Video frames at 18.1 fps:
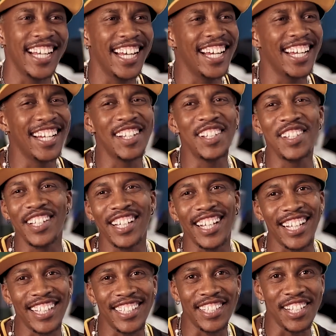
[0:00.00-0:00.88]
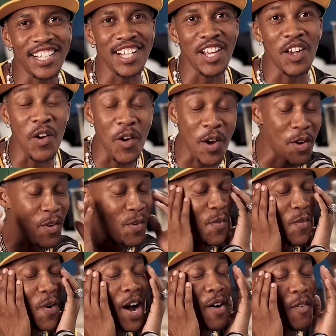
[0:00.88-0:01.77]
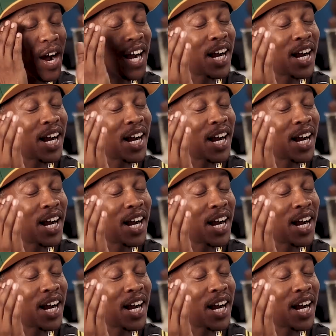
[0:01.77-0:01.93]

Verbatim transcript: Yeah, it, just, well,